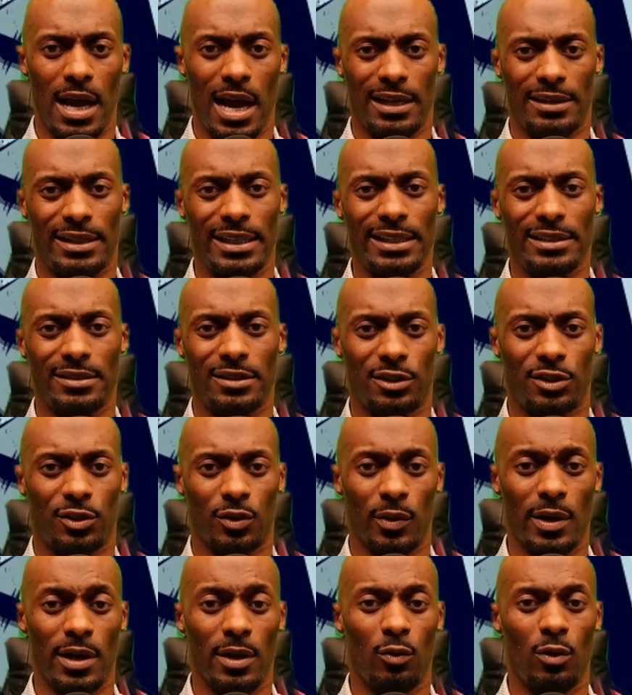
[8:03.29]
I think the
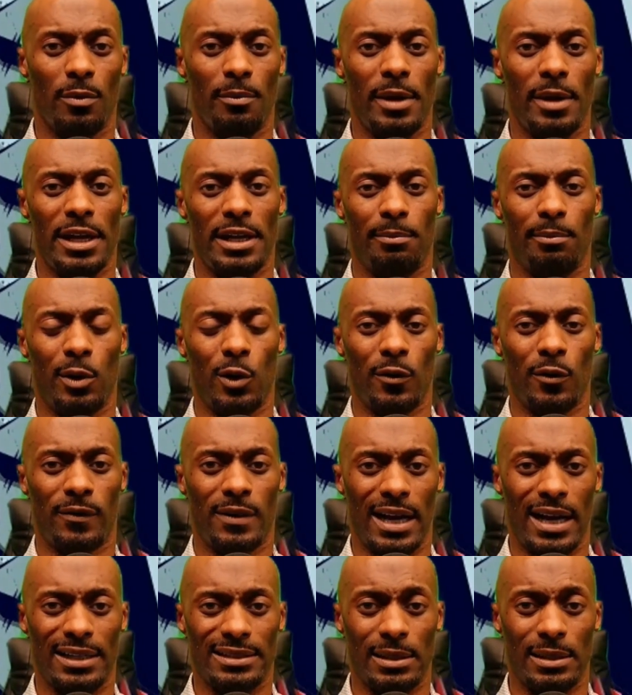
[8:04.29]
threat will make both
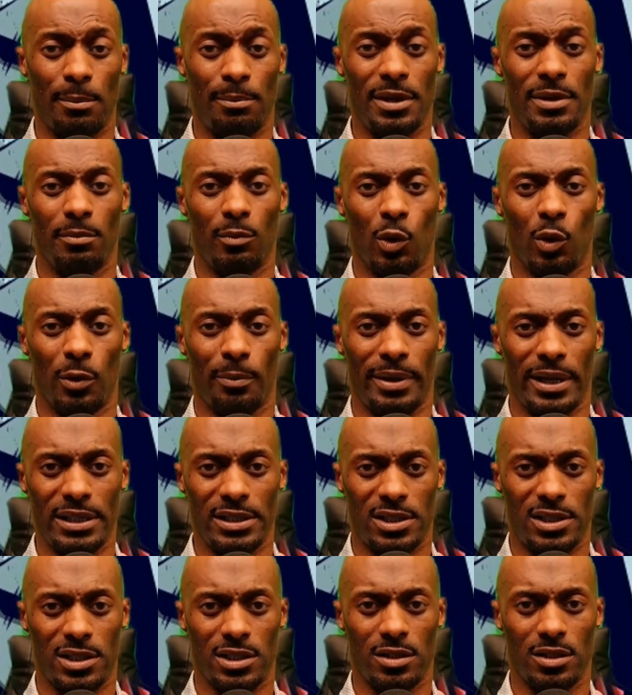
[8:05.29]
guys a bit more
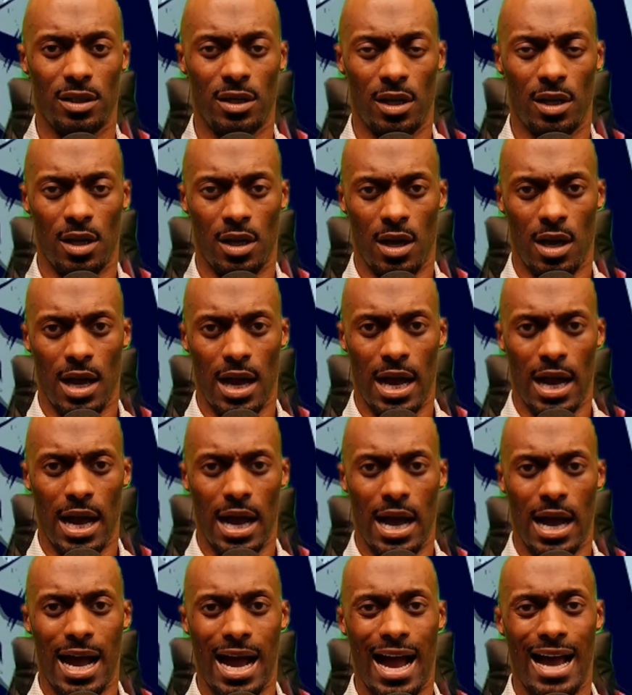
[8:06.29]
patient.
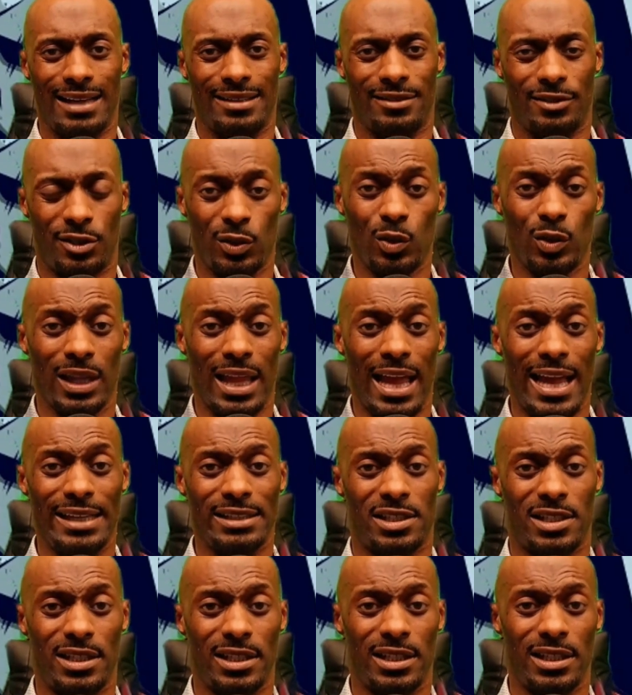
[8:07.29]
I do
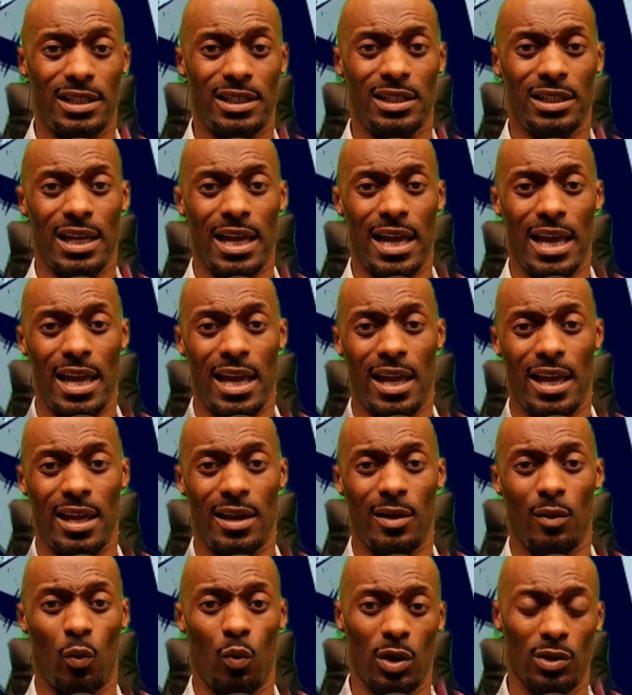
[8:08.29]
like Chitty
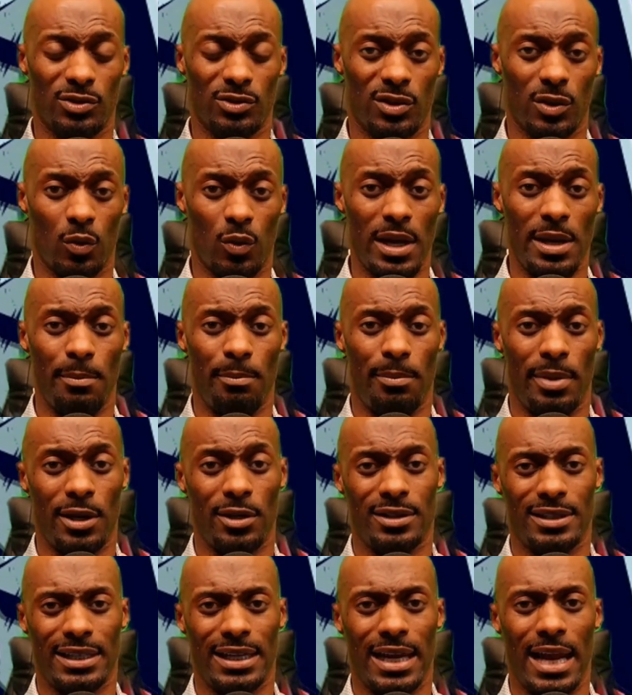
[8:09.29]
at welterweight
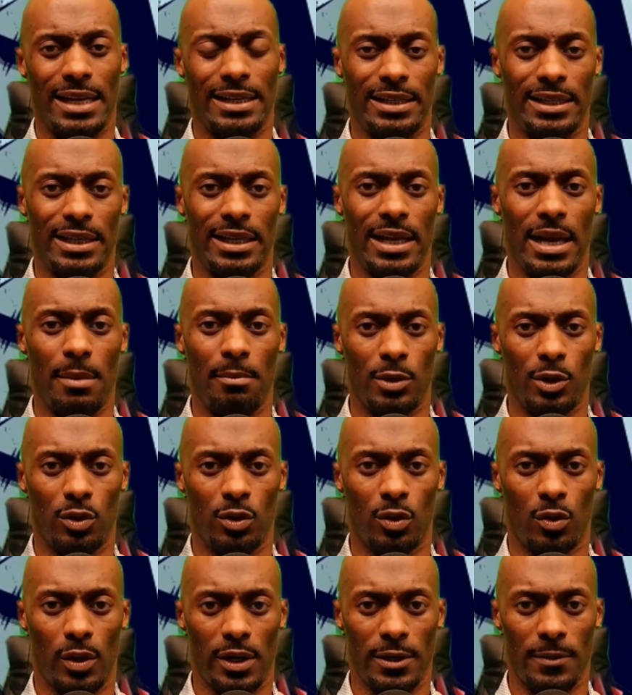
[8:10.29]
better than I did at
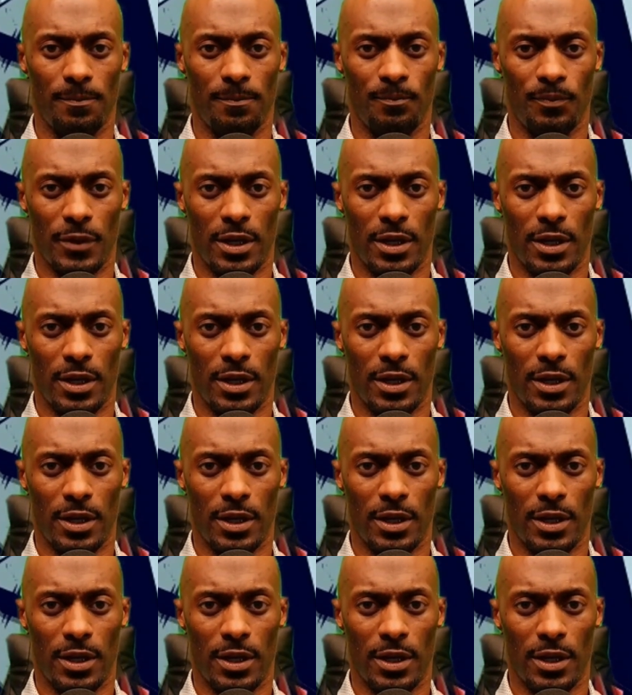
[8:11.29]
middleweight.